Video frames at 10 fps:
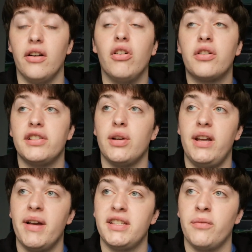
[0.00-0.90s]
or it looked as though
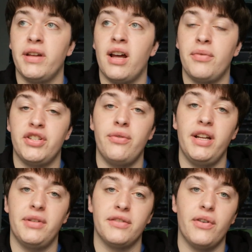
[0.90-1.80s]
he'd mess up that
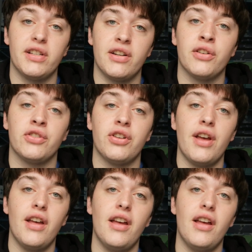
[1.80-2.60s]
opportunity with his first touch